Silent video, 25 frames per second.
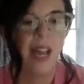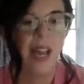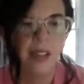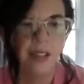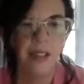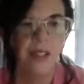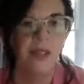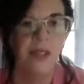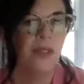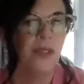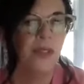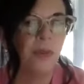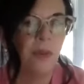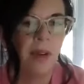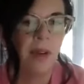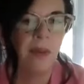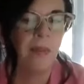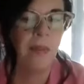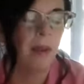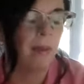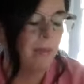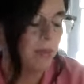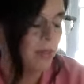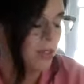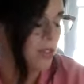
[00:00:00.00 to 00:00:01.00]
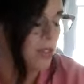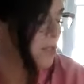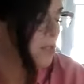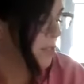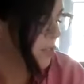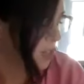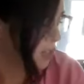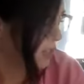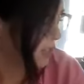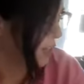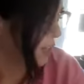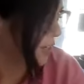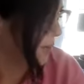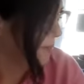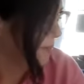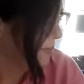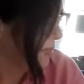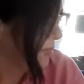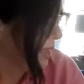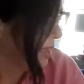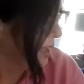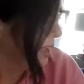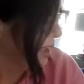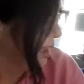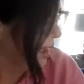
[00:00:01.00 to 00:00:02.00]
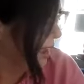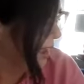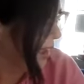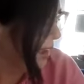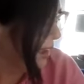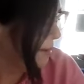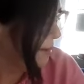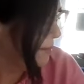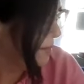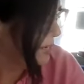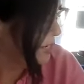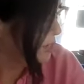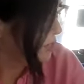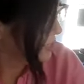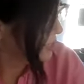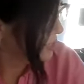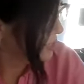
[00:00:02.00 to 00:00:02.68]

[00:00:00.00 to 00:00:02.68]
value to our members for sure. In